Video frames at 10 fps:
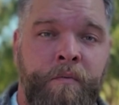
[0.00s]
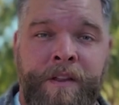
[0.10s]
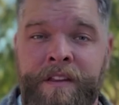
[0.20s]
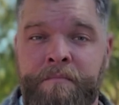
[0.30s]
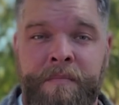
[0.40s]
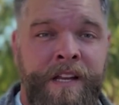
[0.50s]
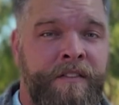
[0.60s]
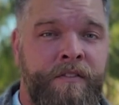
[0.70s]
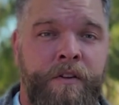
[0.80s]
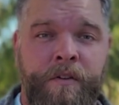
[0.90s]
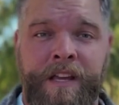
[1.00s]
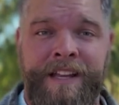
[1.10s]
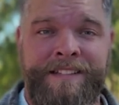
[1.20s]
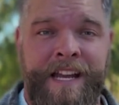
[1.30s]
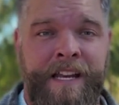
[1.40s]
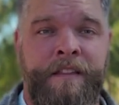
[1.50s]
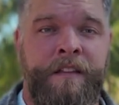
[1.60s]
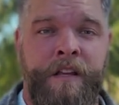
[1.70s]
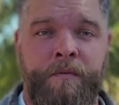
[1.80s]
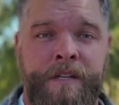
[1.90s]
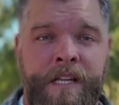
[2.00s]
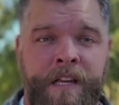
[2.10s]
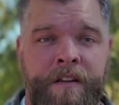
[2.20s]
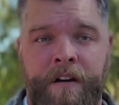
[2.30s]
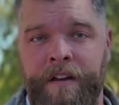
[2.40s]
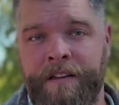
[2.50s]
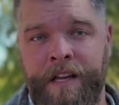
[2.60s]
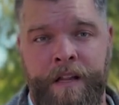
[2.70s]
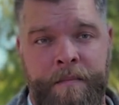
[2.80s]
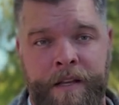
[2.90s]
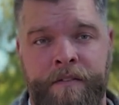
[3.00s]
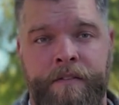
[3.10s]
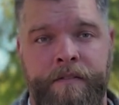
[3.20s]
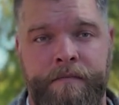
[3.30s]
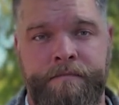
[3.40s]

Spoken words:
within minutes you can get to anything you would need on a daily basis.